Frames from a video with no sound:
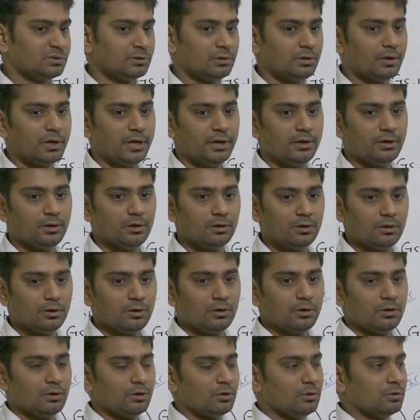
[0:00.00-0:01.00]
Right?
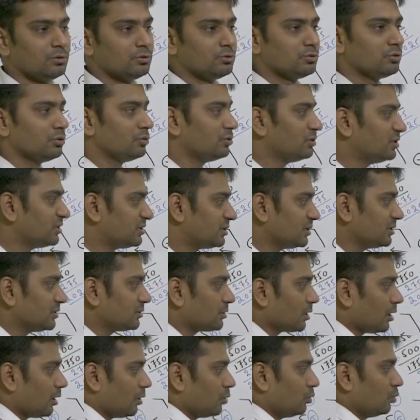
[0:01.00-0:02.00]
So this is
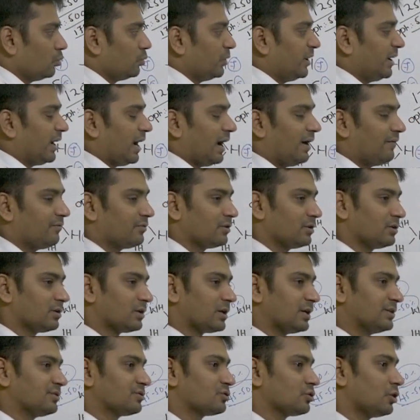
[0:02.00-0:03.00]
how we have to
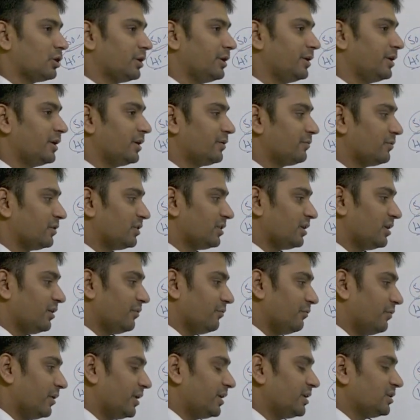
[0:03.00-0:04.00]
consolidate within a
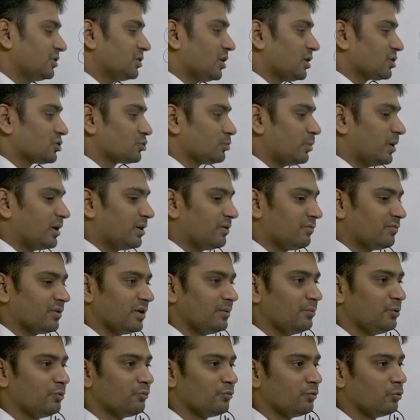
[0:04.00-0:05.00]
very short span of
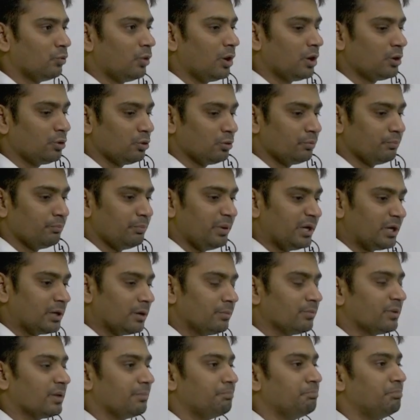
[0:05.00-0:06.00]
time if you want to
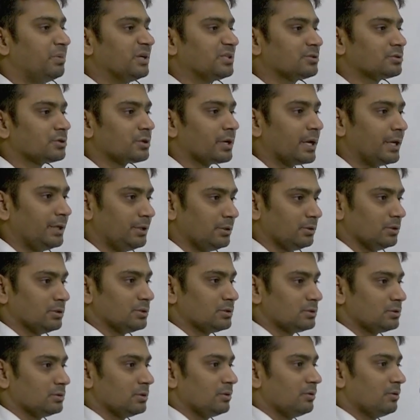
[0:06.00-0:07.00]
become the best
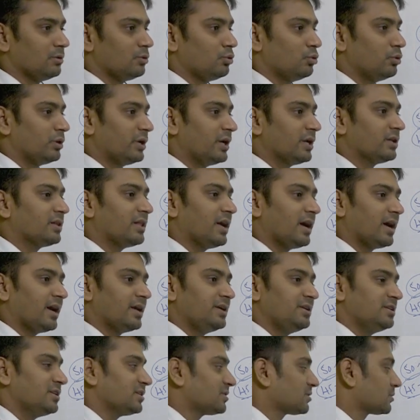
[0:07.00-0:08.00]
writers, to get the
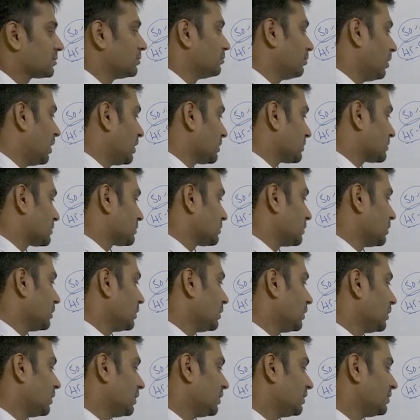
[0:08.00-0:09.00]
highest marks
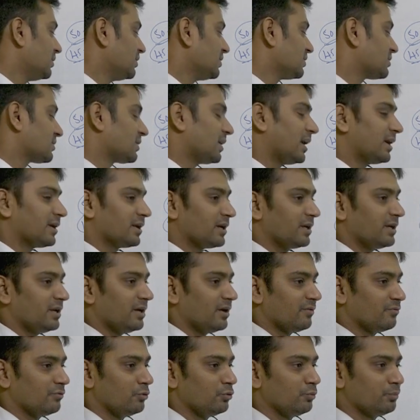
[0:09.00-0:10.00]
in this category
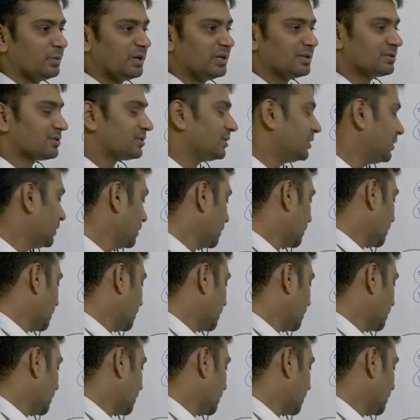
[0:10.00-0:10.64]
of UPSC.